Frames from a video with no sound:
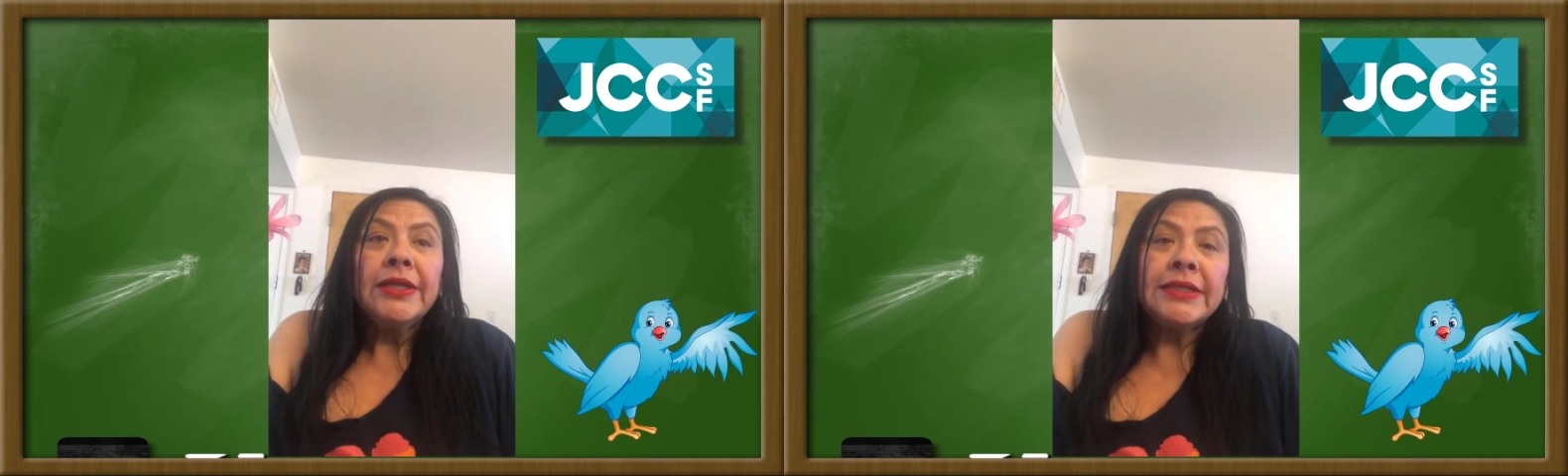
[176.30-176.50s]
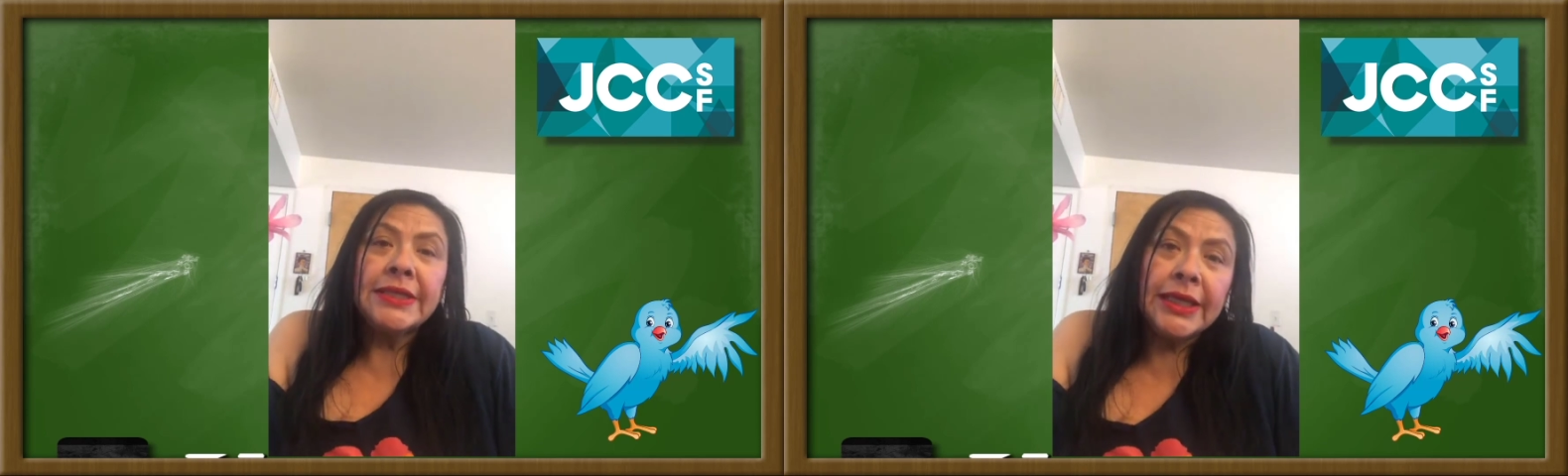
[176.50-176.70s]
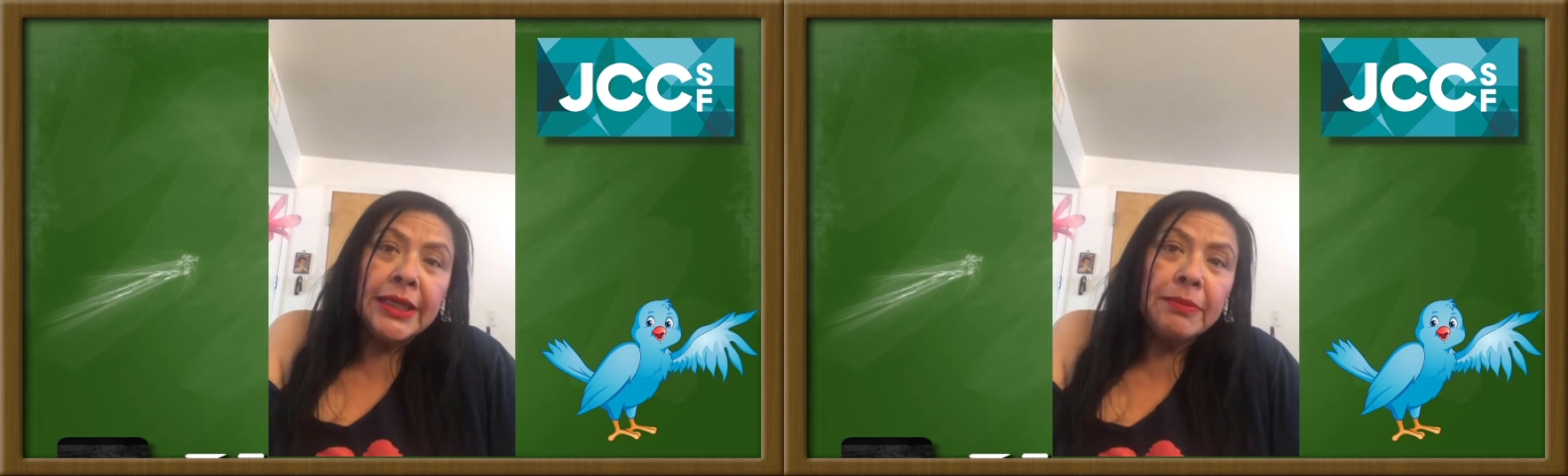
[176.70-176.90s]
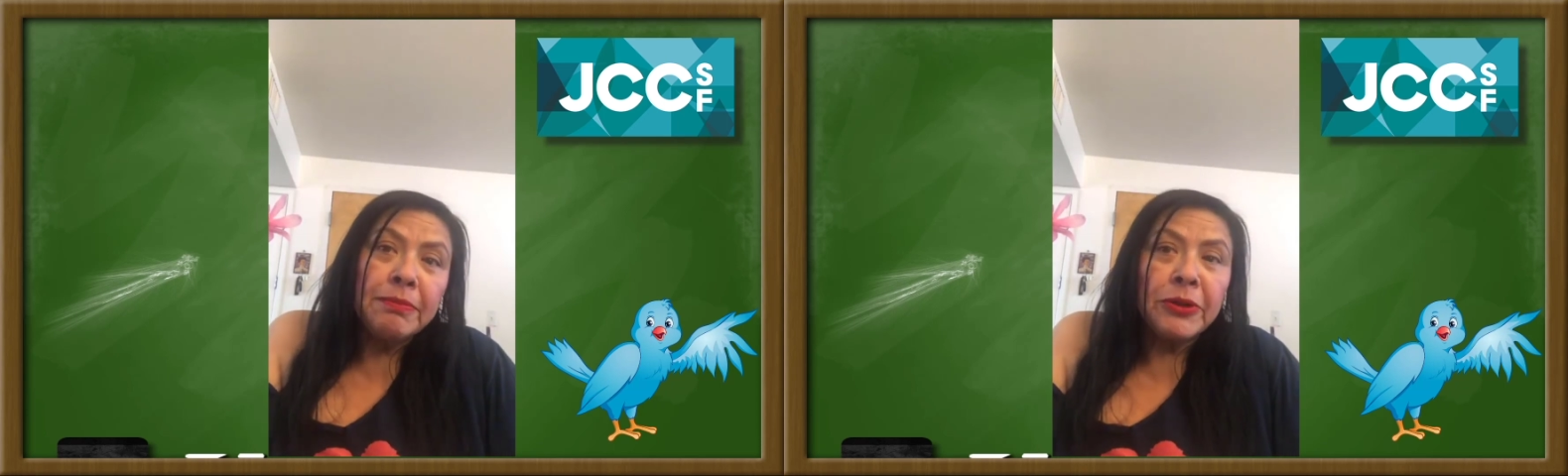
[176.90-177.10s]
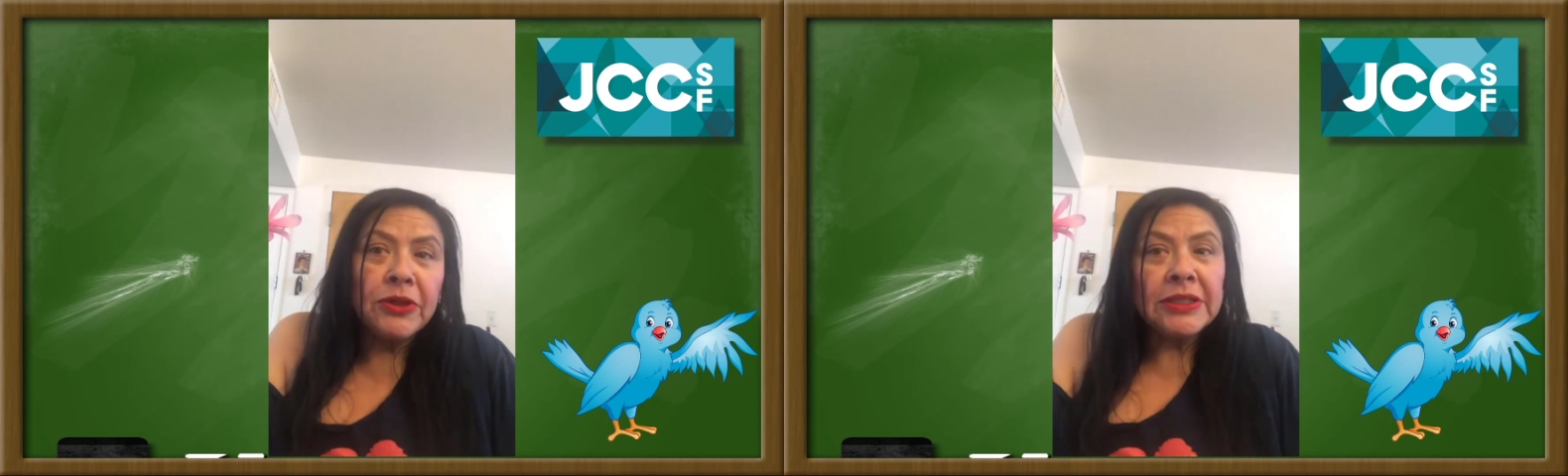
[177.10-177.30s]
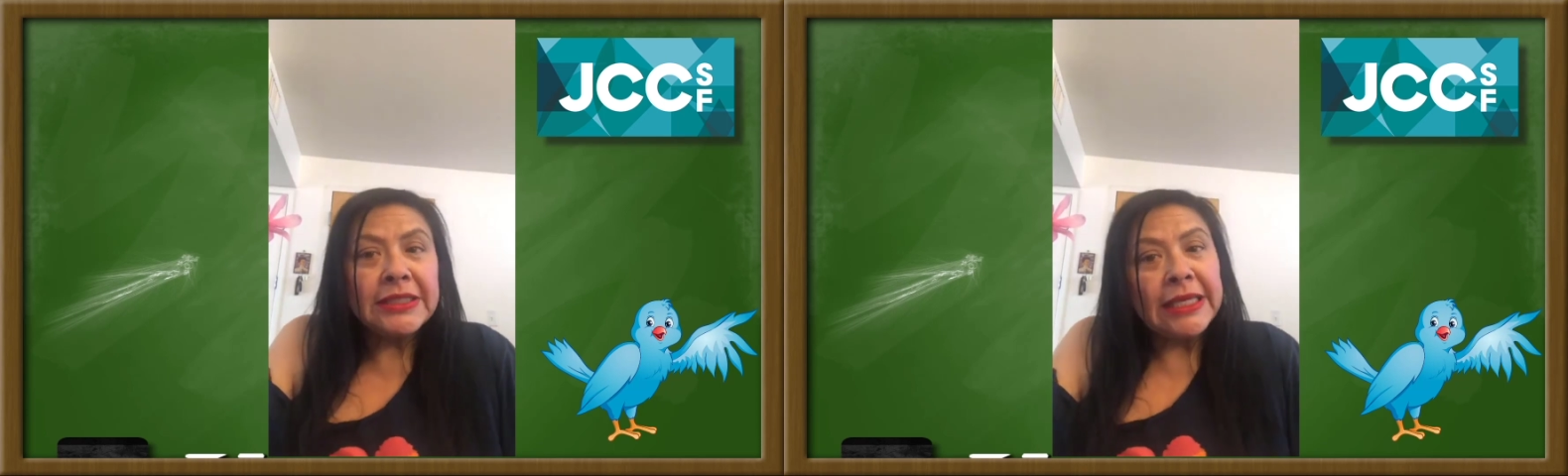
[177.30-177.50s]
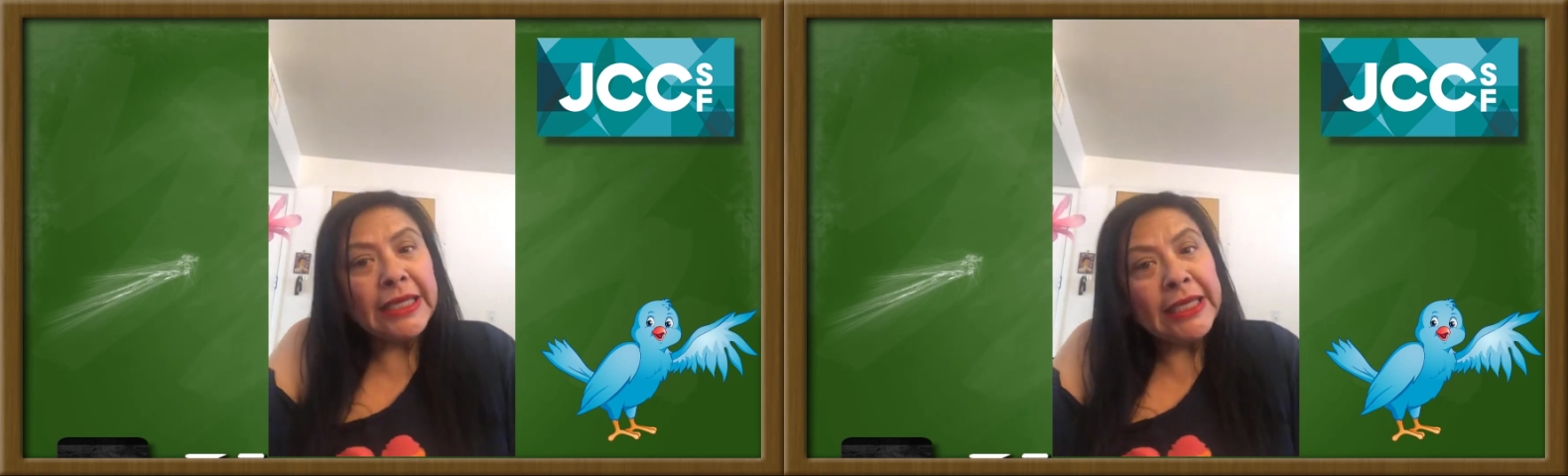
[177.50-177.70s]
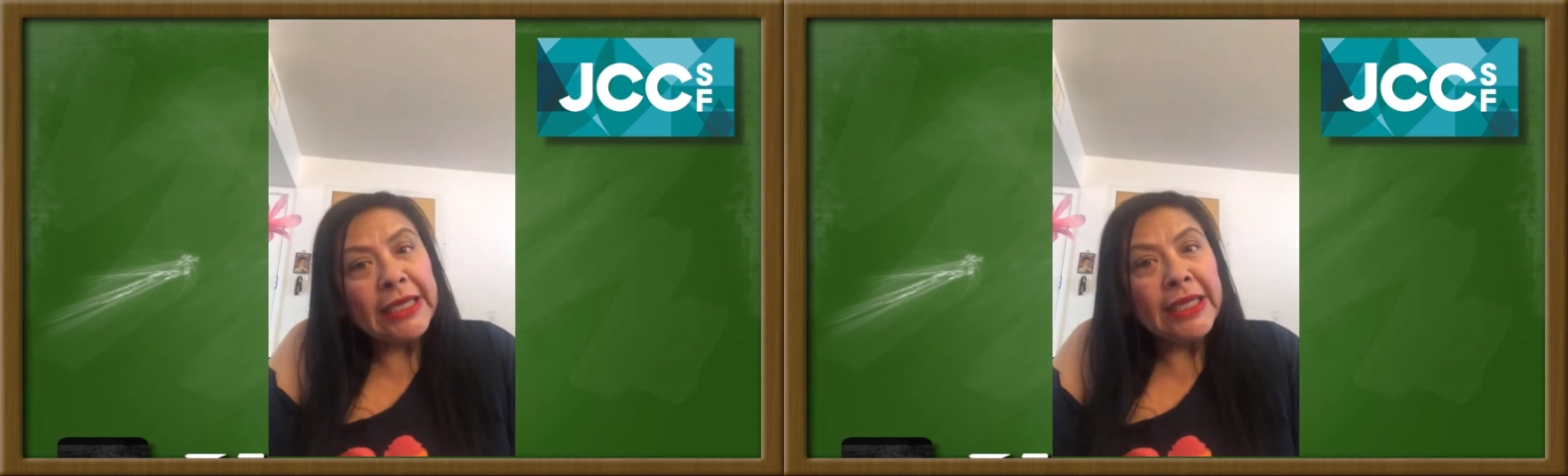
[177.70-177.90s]
the singing birds
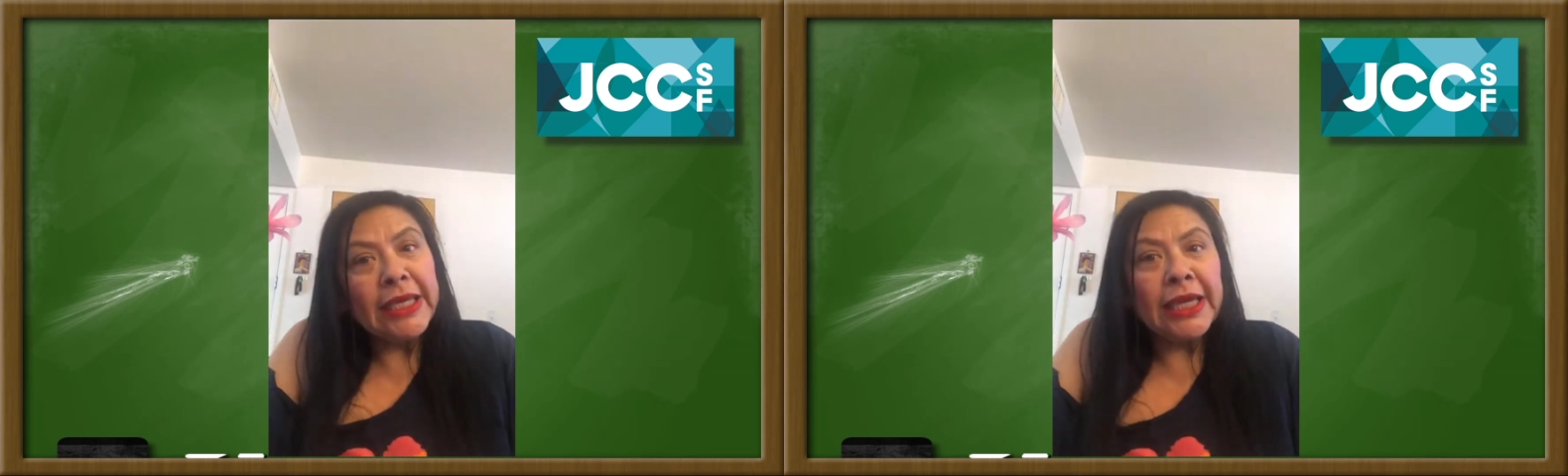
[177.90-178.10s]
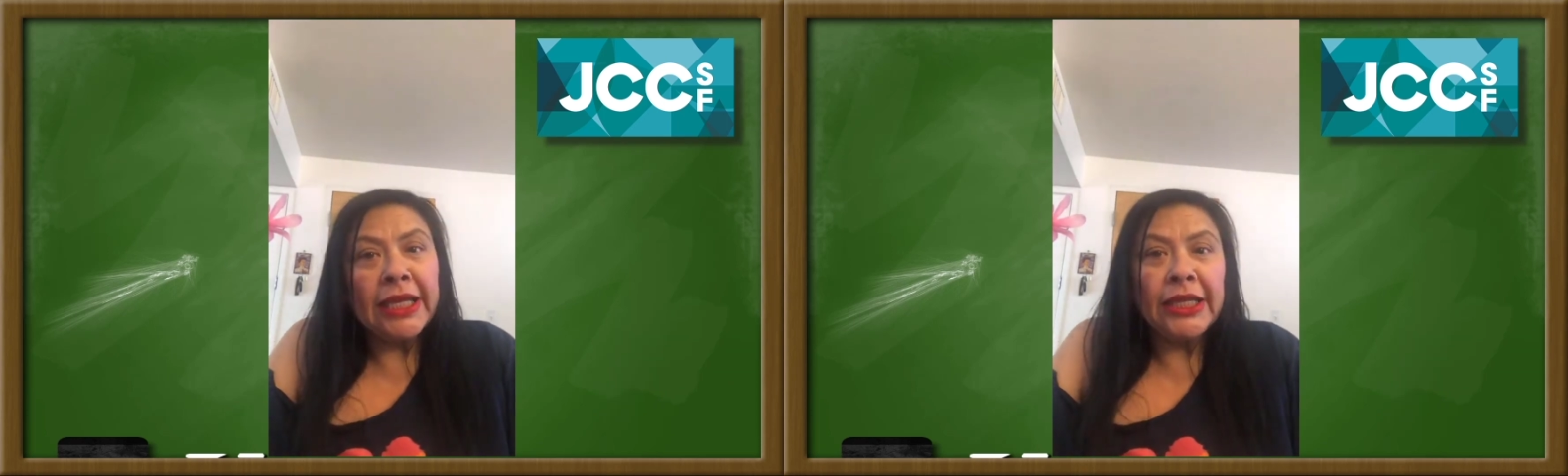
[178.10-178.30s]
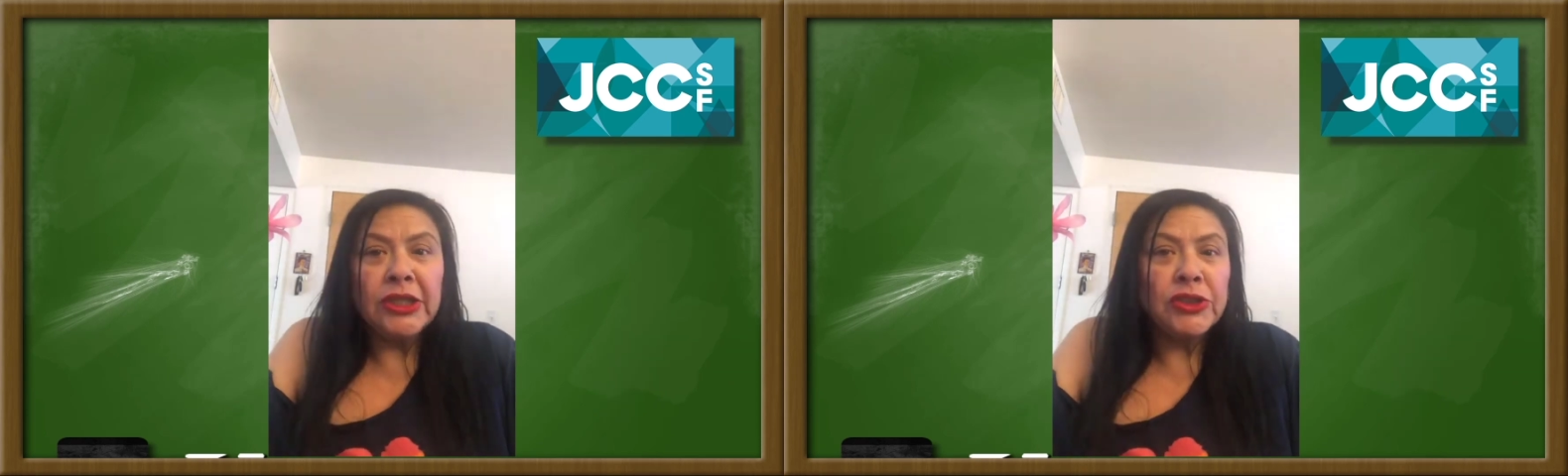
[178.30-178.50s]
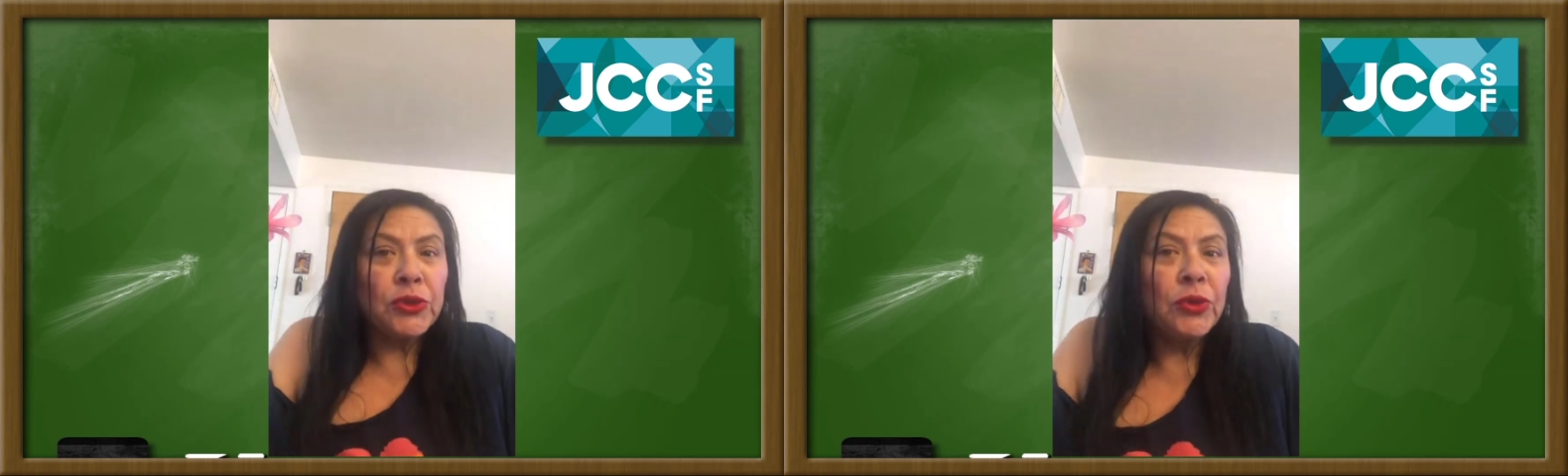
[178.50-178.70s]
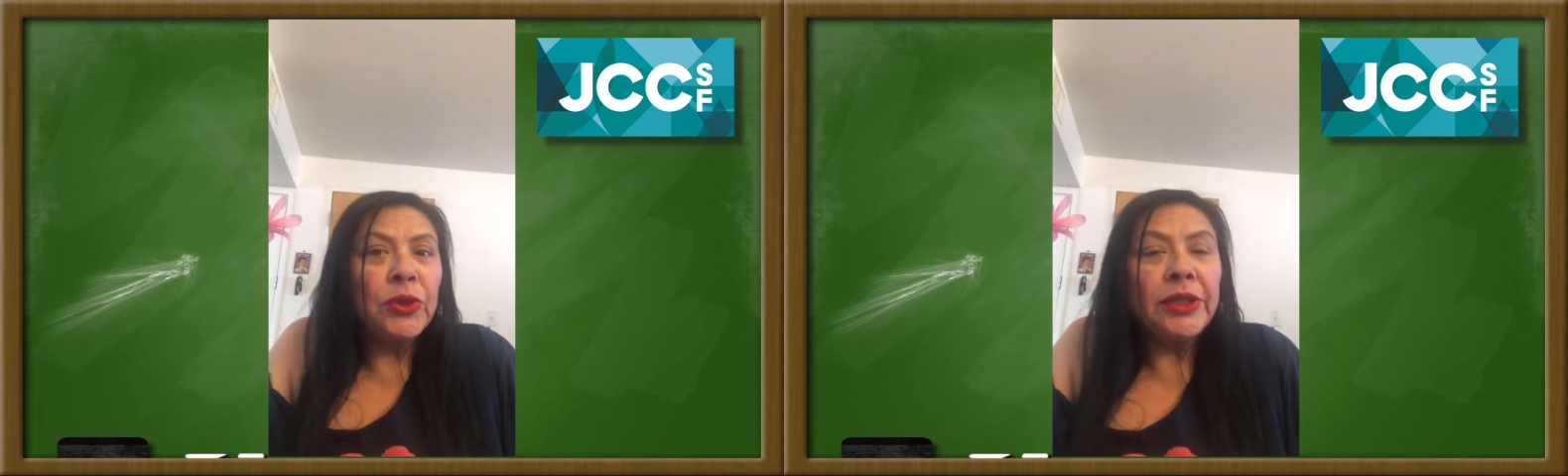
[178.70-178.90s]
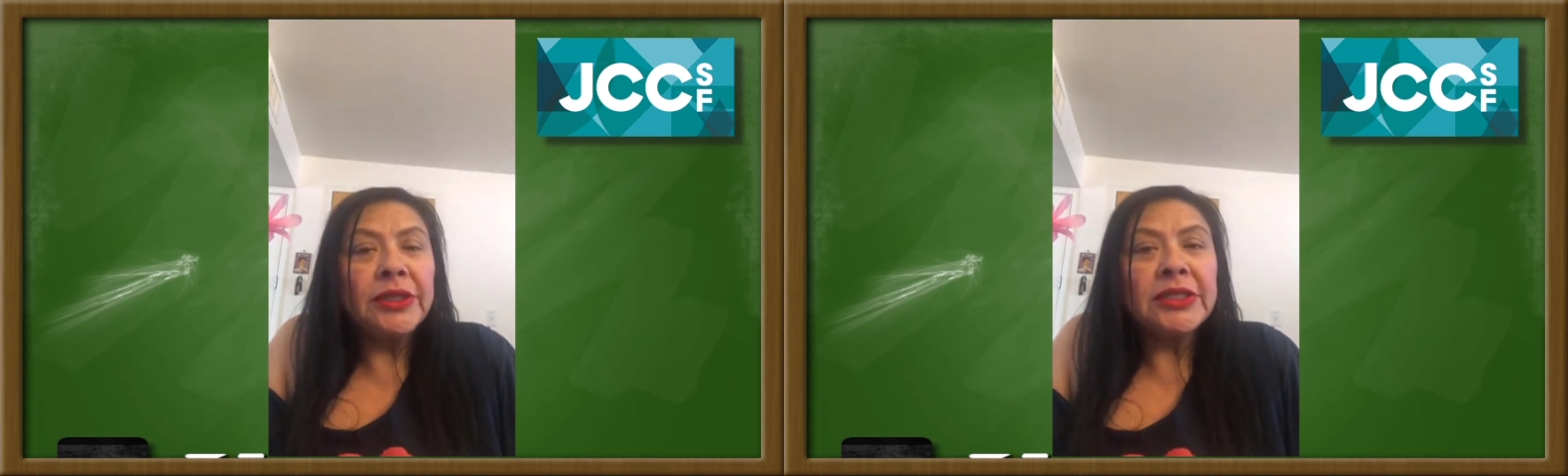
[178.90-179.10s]
singing and enjoying